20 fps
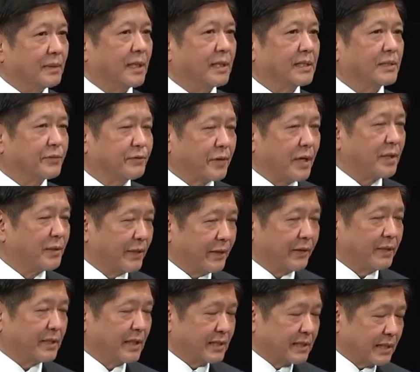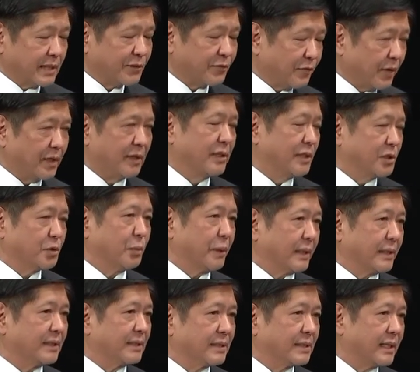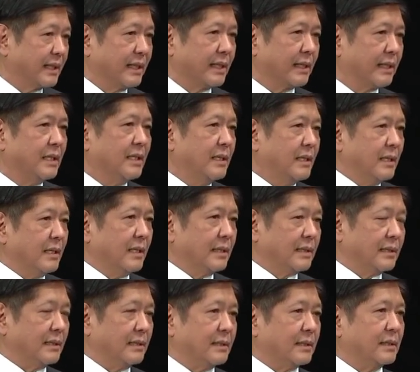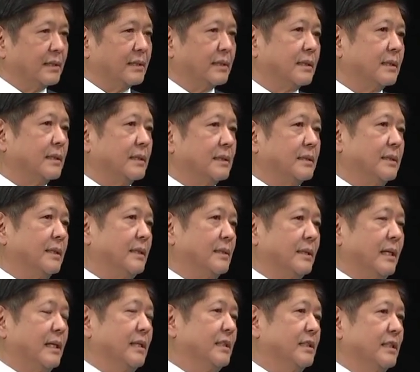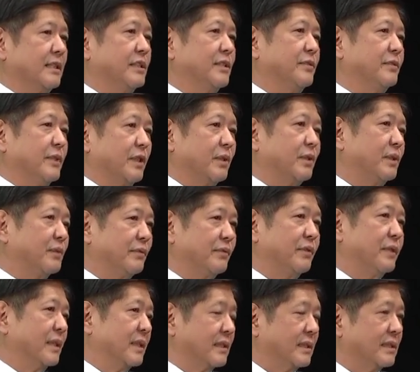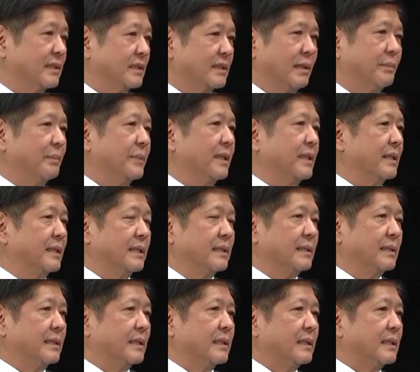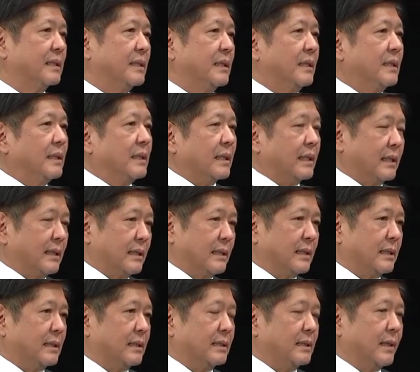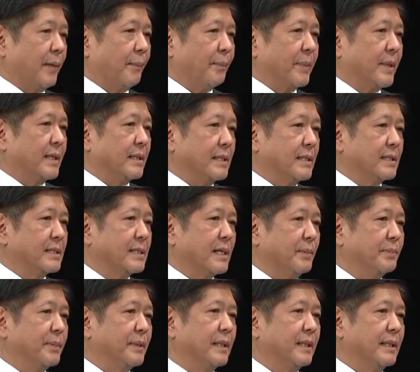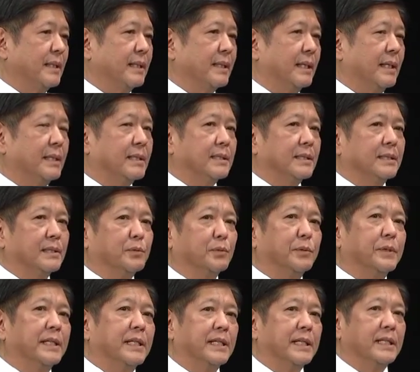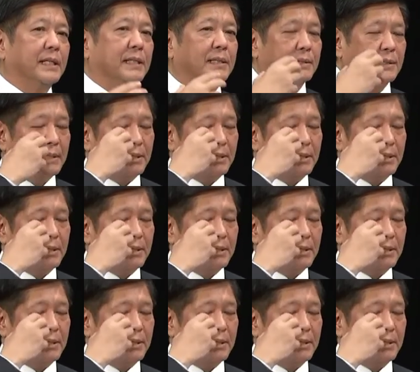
as far that's as far as we can take the the analysis of the conflict. It's something that uh, uh, it is something that we